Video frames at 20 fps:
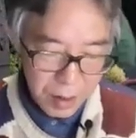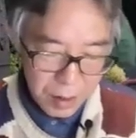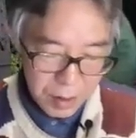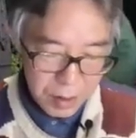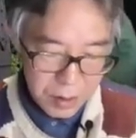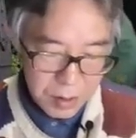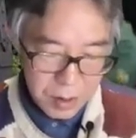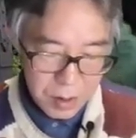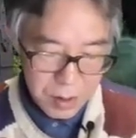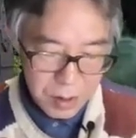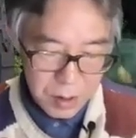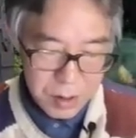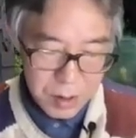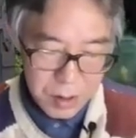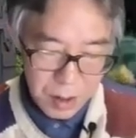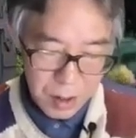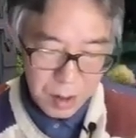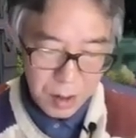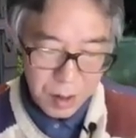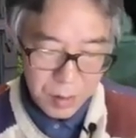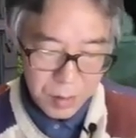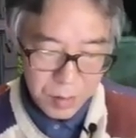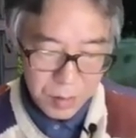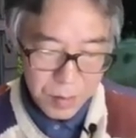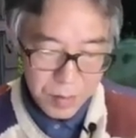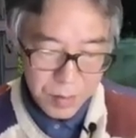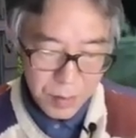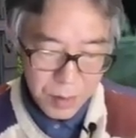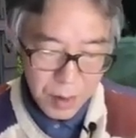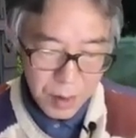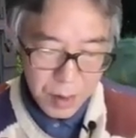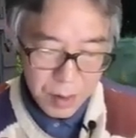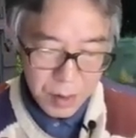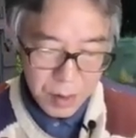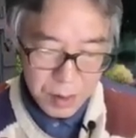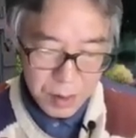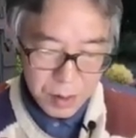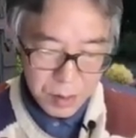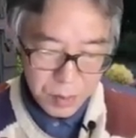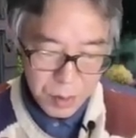This is the same.
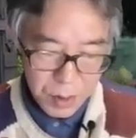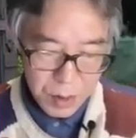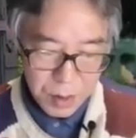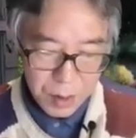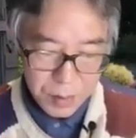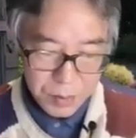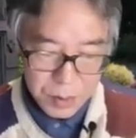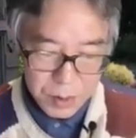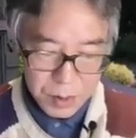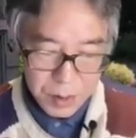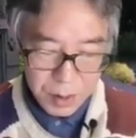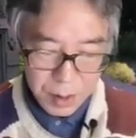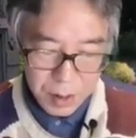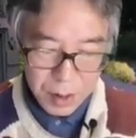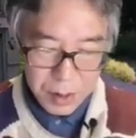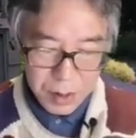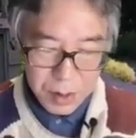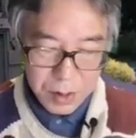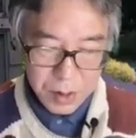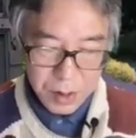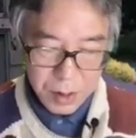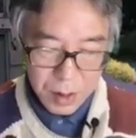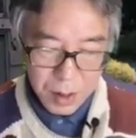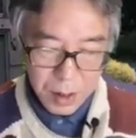This becomes this.